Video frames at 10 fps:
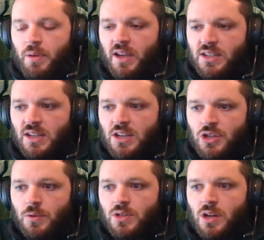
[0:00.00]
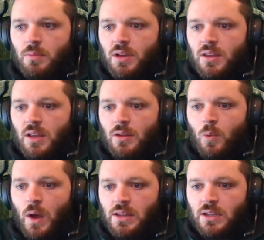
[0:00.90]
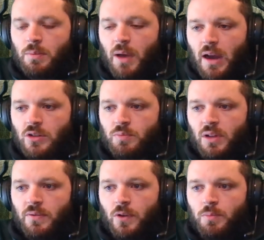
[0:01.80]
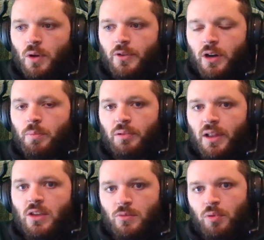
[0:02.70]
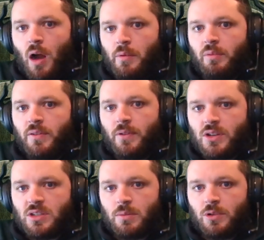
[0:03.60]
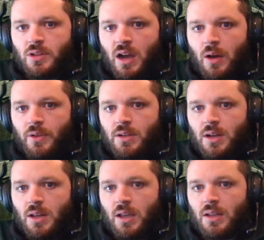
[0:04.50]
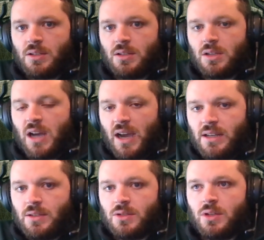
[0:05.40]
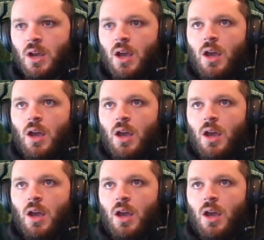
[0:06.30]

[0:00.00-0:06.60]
biggest issue is going to be that the way that the Packers play football, they're going to play you probably very similar to how they did against the Titans,